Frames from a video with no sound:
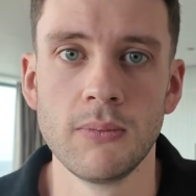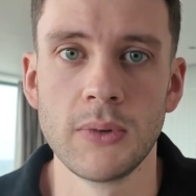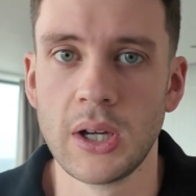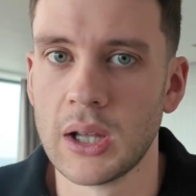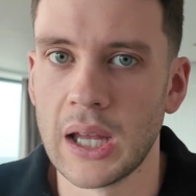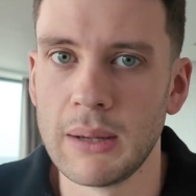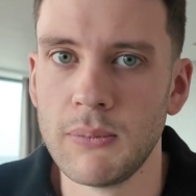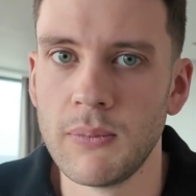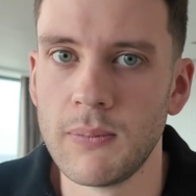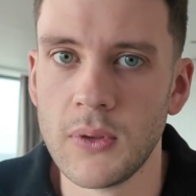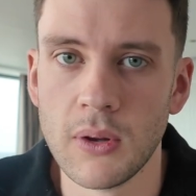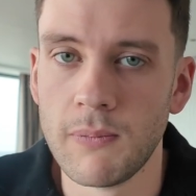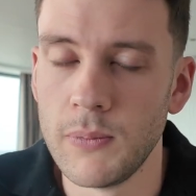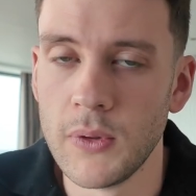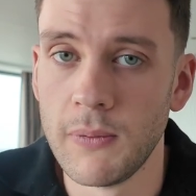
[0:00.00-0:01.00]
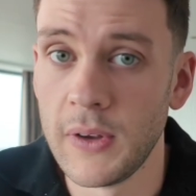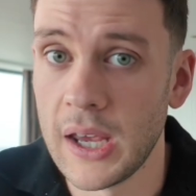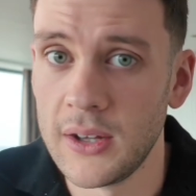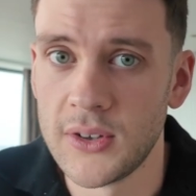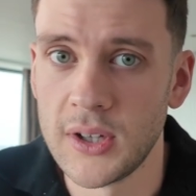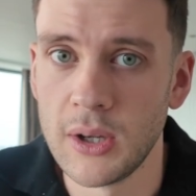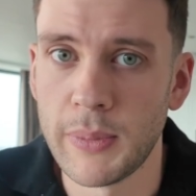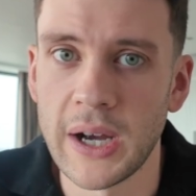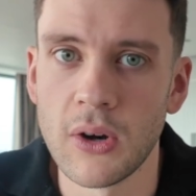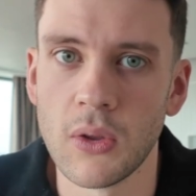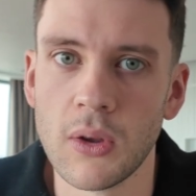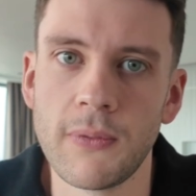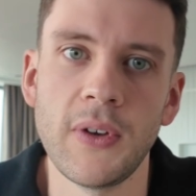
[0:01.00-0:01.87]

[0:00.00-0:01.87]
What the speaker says: claim the VAT back on the